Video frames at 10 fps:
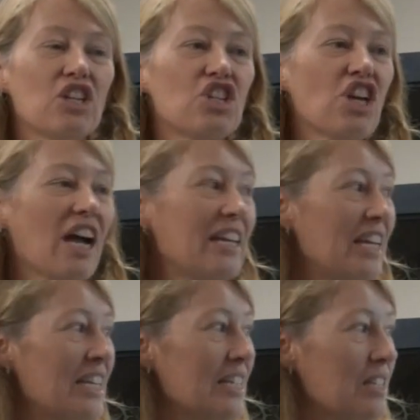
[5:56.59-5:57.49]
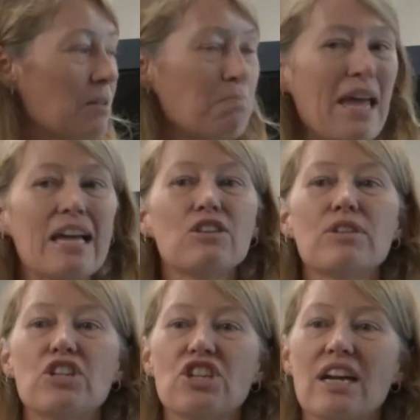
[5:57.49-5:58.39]
Chinese,
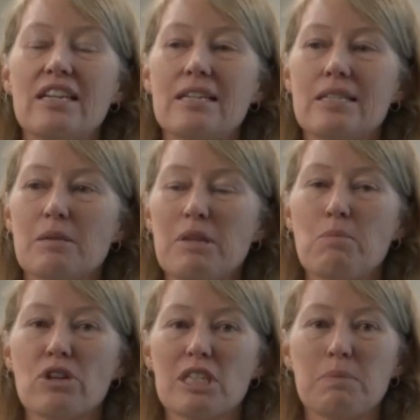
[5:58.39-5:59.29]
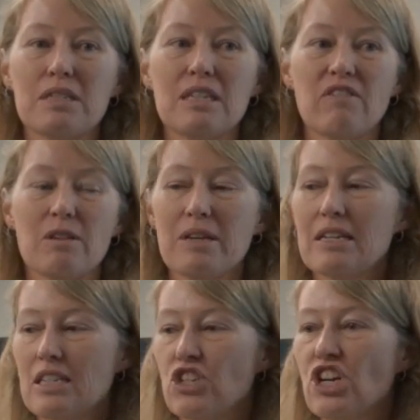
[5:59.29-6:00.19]
Mandarin Chinese to be more specific,
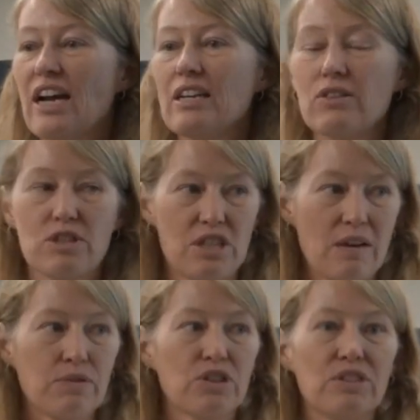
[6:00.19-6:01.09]
because in China there's several